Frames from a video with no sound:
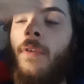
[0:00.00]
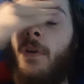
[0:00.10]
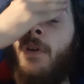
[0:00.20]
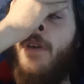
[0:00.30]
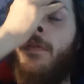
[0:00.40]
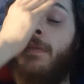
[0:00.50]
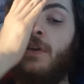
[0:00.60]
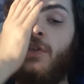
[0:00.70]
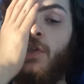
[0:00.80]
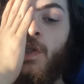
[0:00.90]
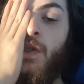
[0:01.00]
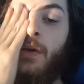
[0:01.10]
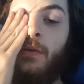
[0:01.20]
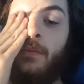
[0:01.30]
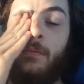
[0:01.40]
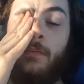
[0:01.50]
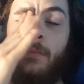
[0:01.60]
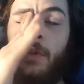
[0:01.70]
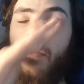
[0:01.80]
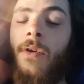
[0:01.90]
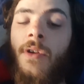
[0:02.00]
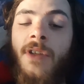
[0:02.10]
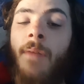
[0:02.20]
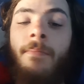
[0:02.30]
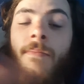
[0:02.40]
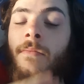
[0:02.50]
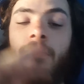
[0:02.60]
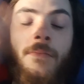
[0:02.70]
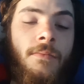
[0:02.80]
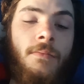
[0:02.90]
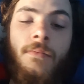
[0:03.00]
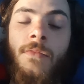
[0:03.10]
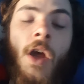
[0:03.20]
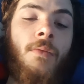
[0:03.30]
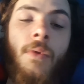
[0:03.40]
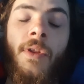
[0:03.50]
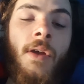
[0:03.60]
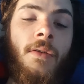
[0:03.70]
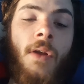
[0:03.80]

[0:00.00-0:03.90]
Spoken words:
enough of that shit, to be honest. I'm done with it.